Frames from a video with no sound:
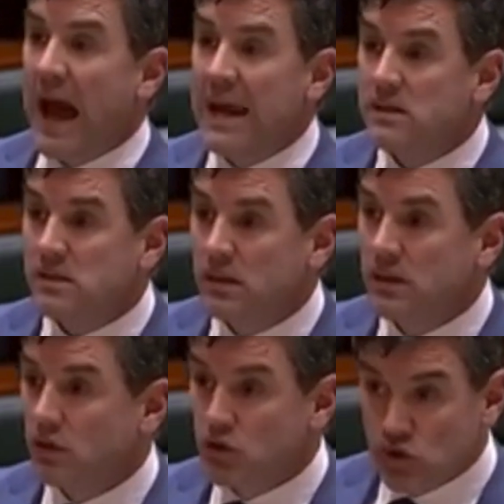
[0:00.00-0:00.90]
eight,
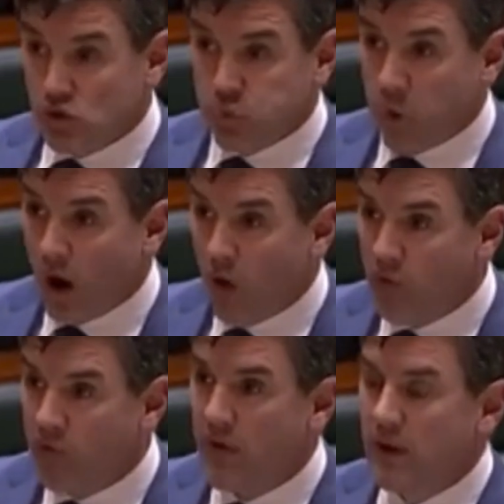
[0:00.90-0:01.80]

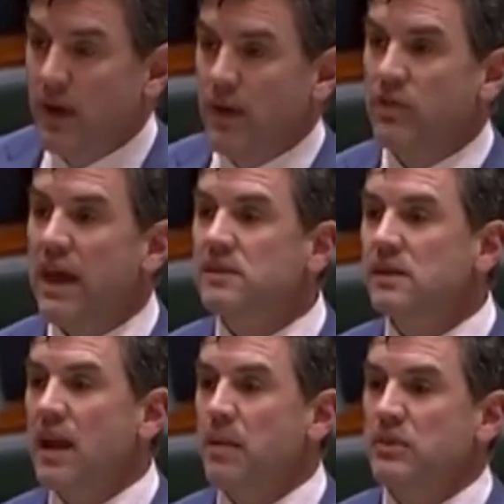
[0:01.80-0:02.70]
12?
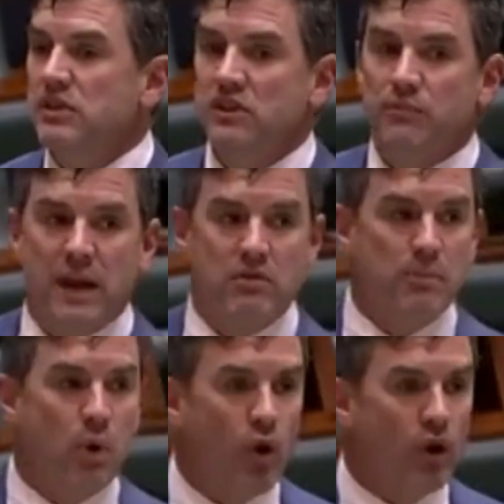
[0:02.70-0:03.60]
These are numbers that have been
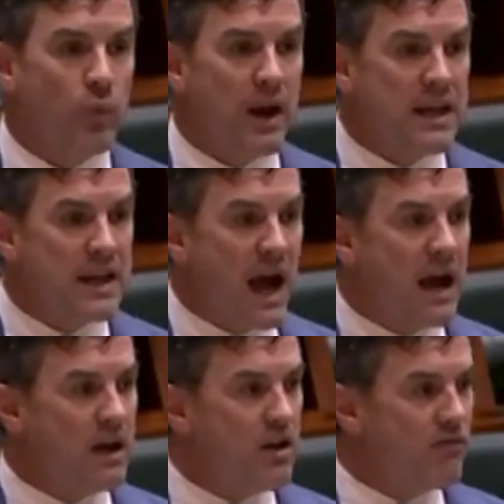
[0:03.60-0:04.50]
reported when
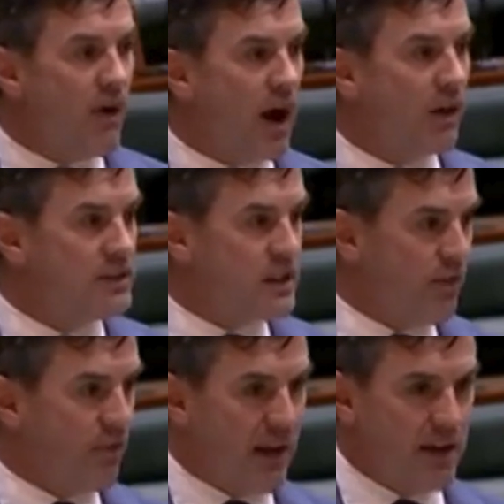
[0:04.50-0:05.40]
young violent
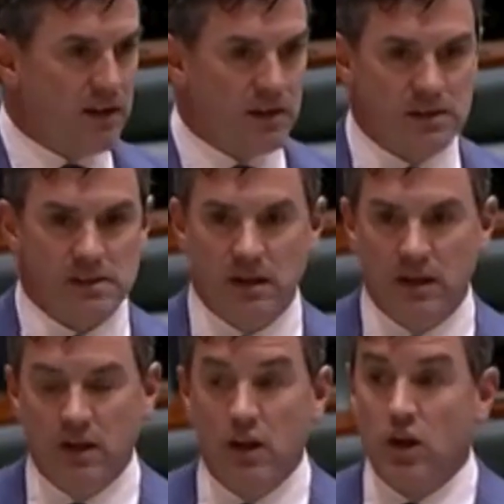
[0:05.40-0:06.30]
offenders
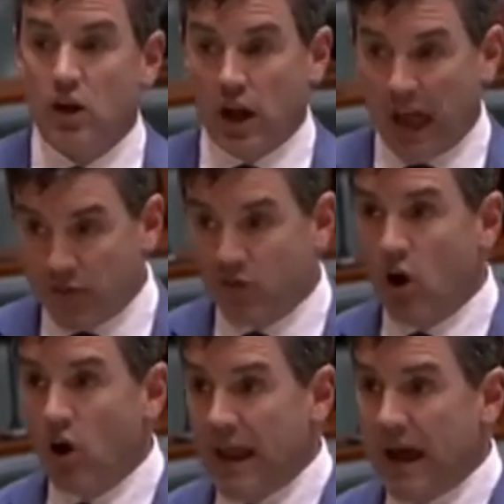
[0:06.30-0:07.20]
have
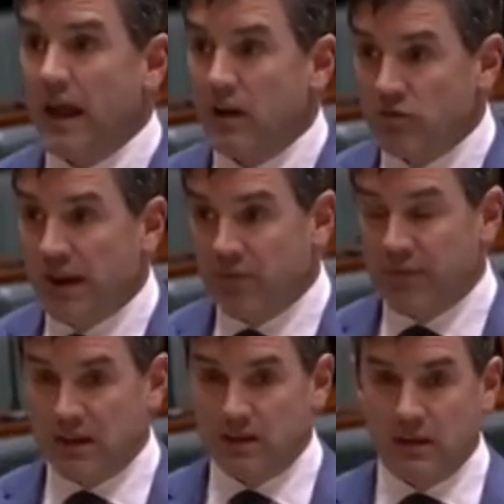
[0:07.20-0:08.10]
gone out and
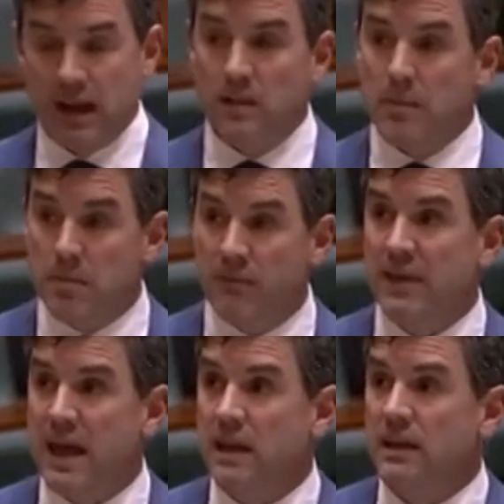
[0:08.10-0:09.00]
re-offended. And the member
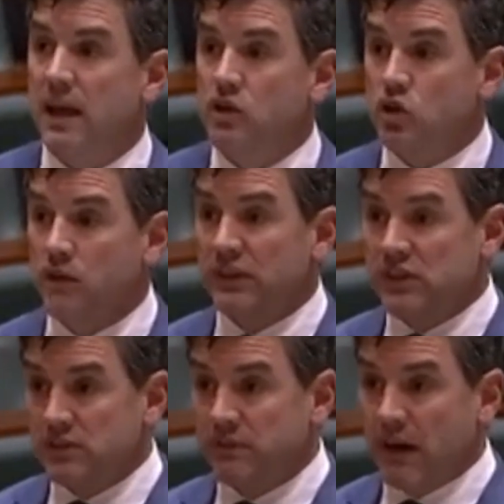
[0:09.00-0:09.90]
for Yan Yean should have
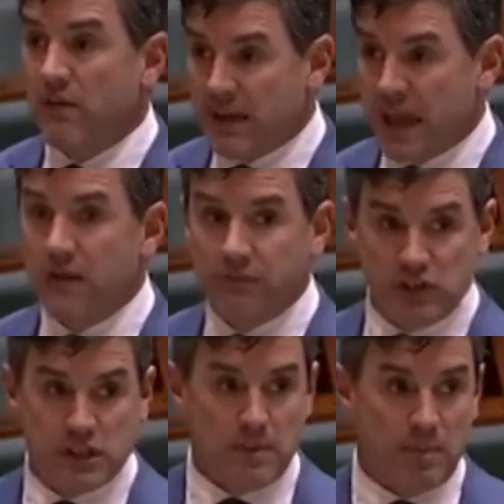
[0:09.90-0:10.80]
listened very
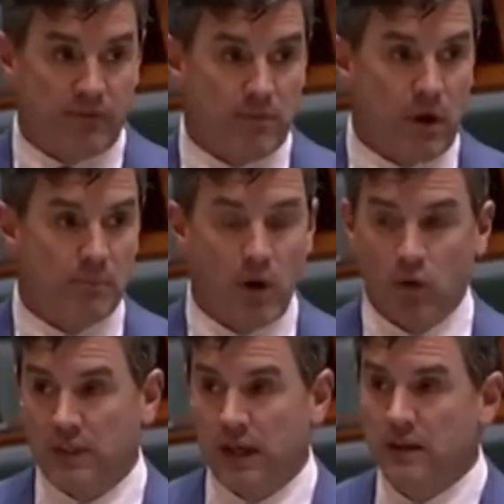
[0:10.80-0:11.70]
carefully to the member for
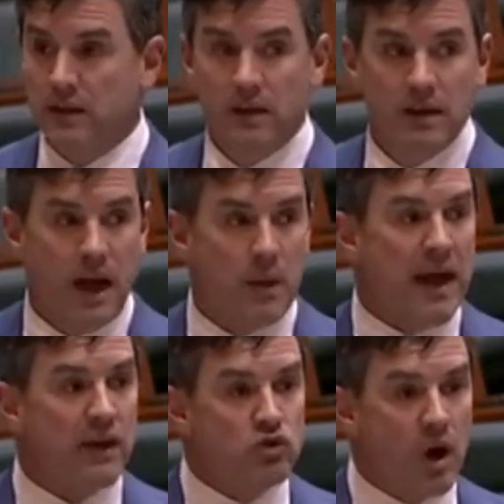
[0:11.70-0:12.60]
Mombok then
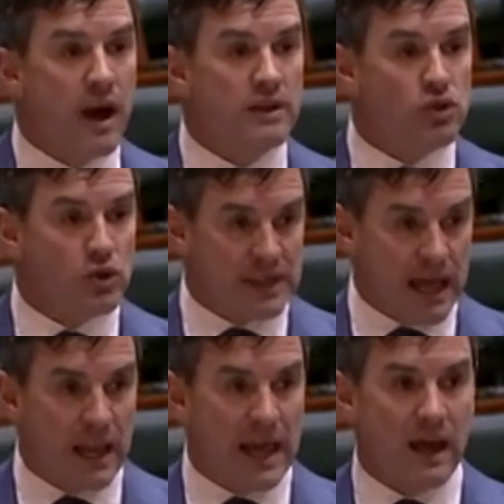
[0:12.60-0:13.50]
about trying to
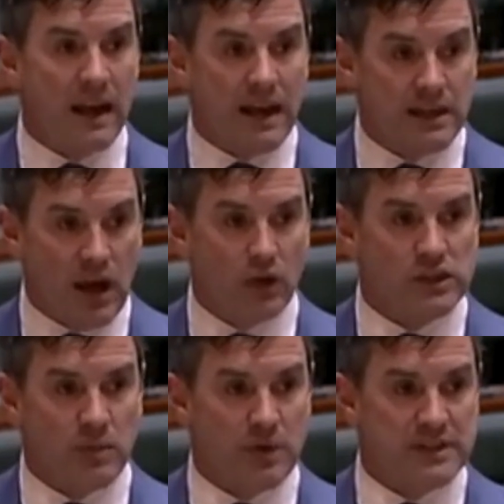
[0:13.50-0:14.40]
yell out and yell
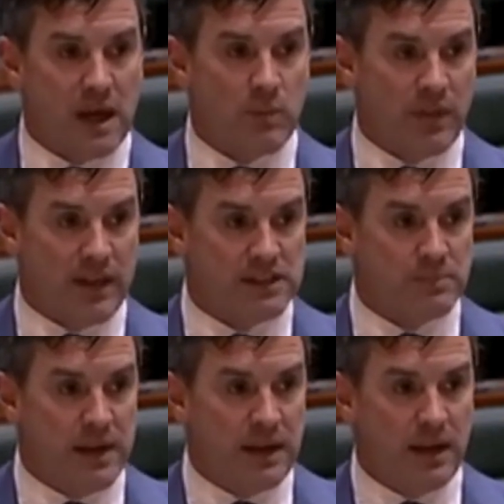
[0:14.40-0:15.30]
someone down while they're
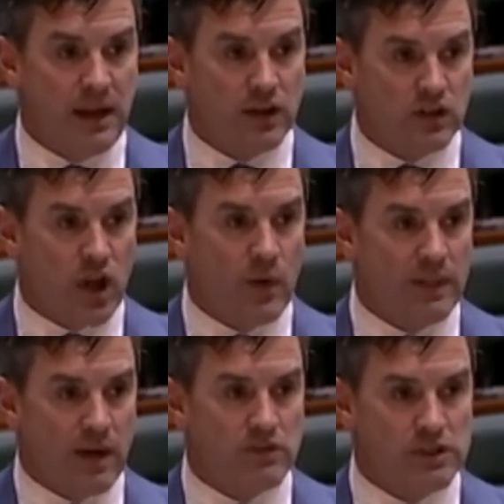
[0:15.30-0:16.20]
speaking and
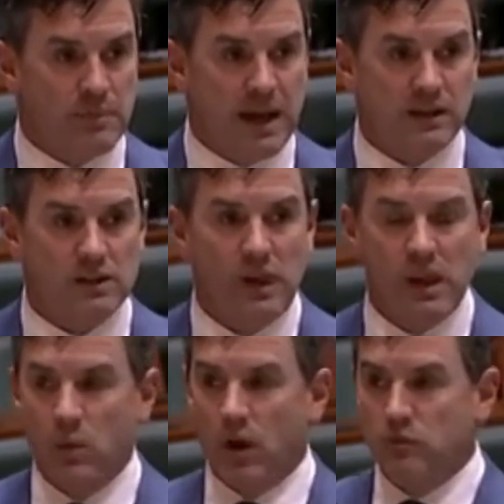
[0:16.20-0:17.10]
showing that respect
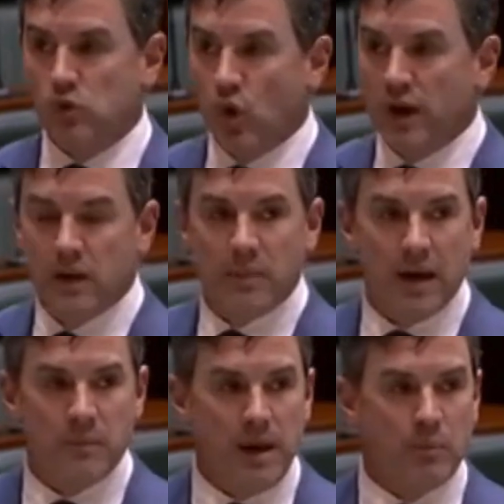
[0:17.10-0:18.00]
when I'm talking
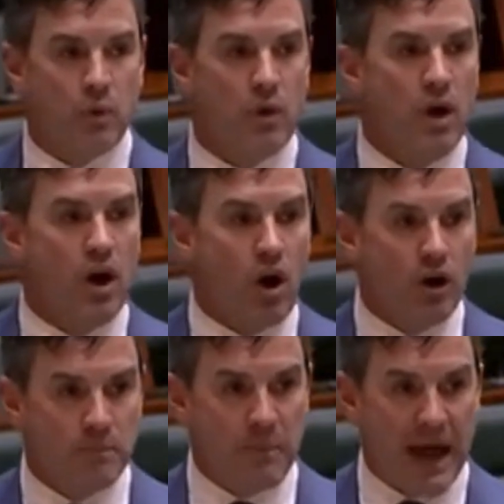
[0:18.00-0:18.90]
about people
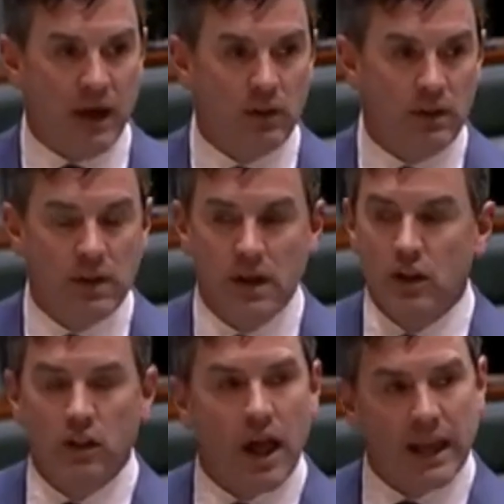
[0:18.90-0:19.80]
on bail
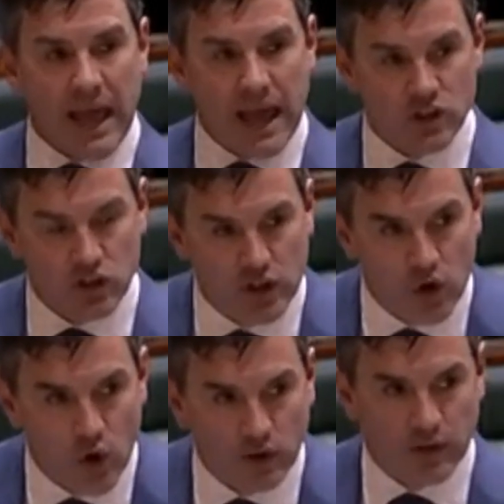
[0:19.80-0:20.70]
like Ashley
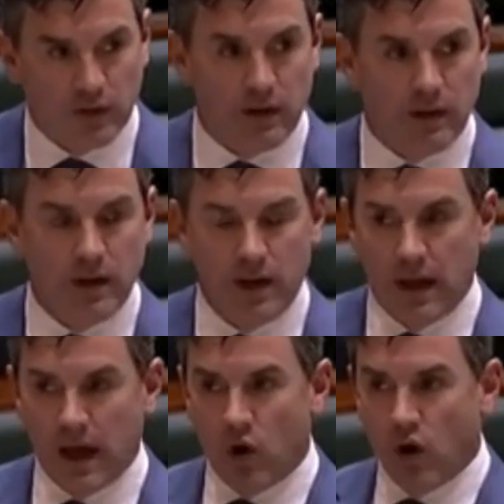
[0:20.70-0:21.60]
Gordon.
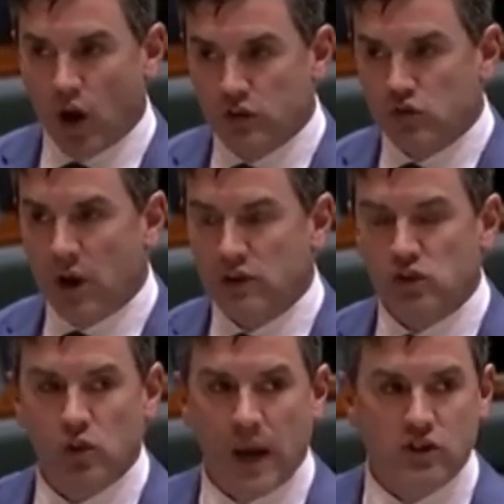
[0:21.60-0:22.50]
And I'll go
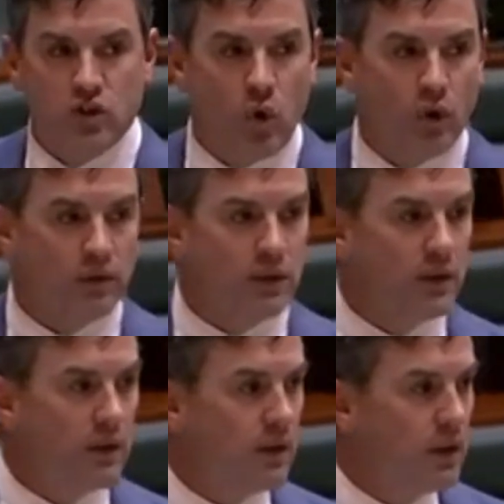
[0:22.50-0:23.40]
straight to Ash Gordon,
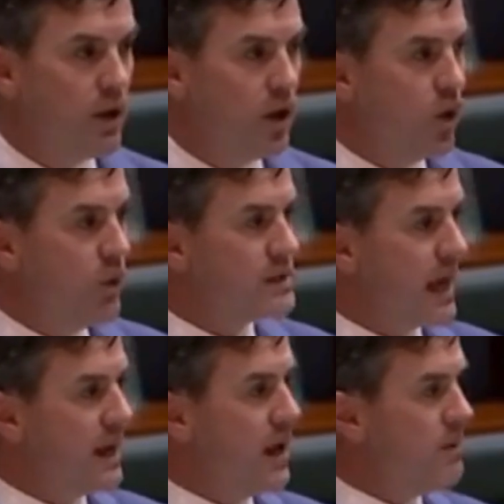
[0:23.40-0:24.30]
who is
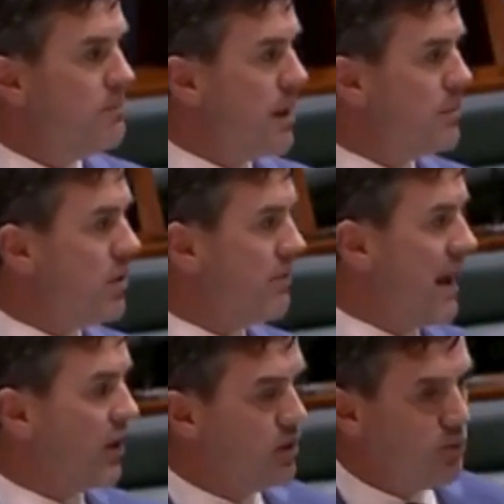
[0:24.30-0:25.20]
a member of
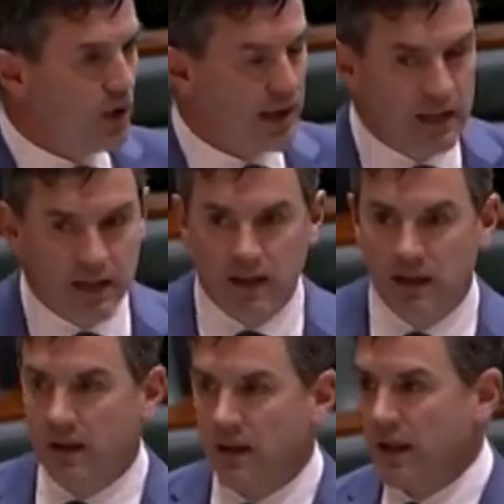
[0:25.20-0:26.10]
our community,
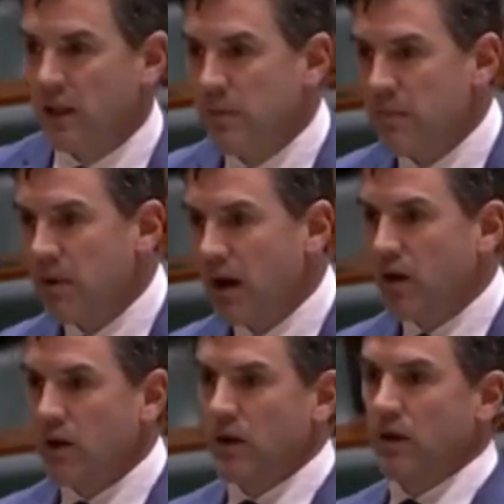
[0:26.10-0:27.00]
and the member